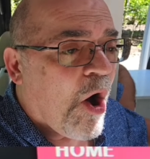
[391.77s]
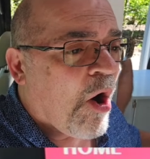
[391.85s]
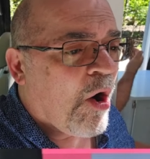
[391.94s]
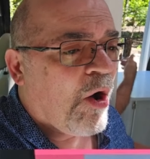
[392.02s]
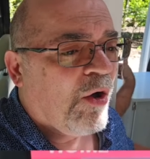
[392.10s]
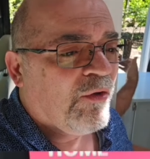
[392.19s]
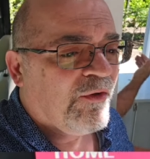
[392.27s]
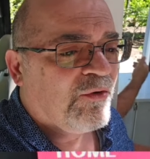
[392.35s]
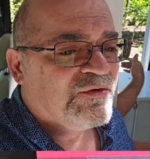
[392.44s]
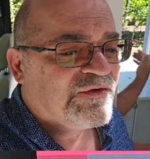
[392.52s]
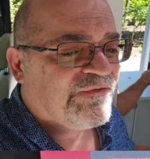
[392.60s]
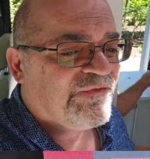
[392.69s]
All
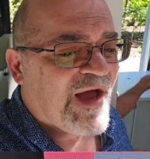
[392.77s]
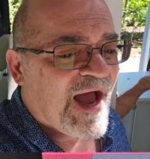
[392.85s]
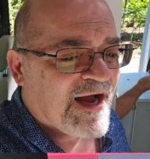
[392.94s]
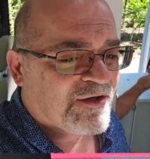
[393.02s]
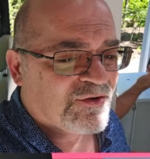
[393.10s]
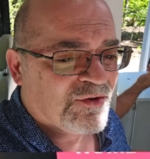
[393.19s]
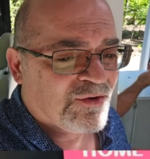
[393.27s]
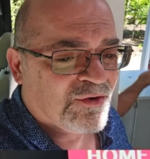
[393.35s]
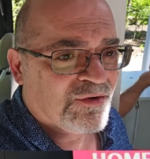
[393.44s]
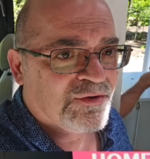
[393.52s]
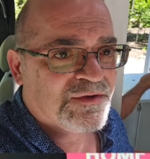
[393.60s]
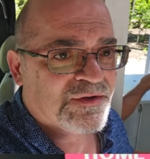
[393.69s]
those
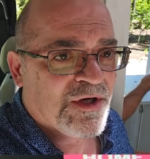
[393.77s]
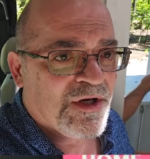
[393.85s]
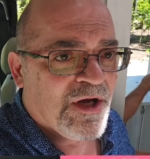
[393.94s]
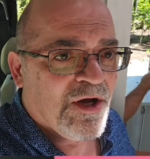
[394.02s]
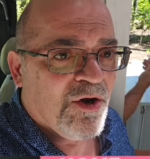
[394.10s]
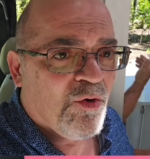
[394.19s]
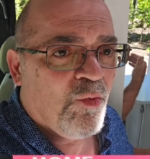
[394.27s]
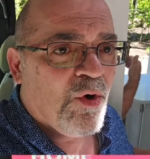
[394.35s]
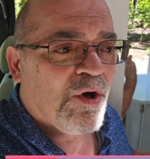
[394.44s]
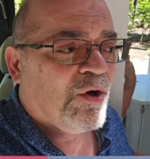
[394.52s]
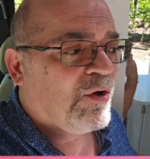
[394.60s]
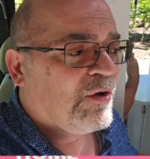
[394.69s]
factors
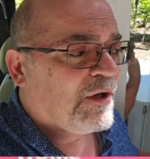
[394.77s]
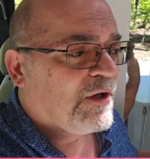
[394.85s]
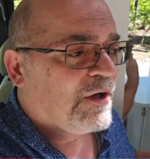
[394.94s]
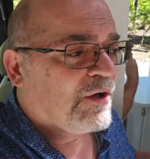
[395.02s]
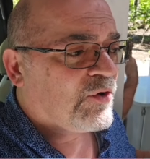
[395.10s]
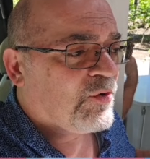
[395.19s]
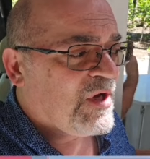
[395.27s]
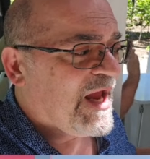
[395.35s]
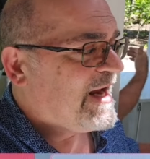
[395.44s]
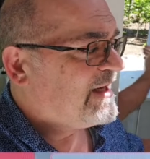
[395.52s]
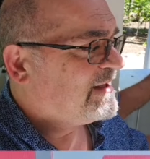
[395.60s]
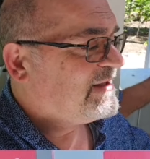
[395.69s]
will
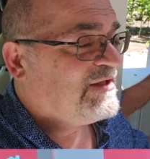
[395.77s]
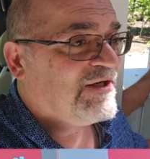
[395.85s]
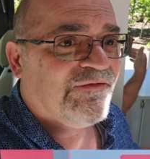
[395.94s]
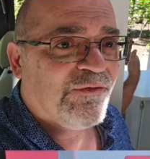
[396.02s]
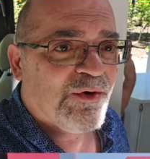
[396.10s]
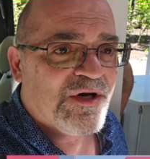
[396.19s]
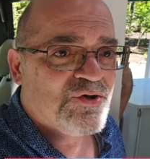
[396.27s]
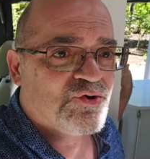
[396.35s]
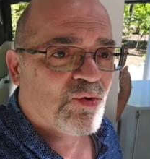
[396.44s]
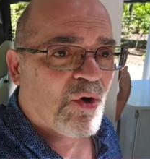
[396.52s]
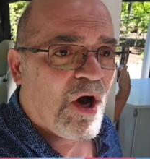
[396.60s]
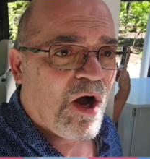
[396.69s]
create a different
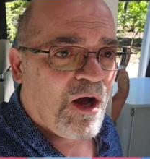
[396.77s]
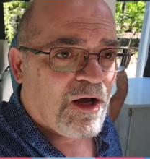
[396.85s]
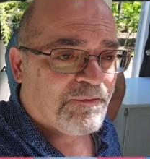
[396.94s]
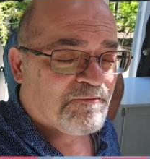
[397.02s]
draw.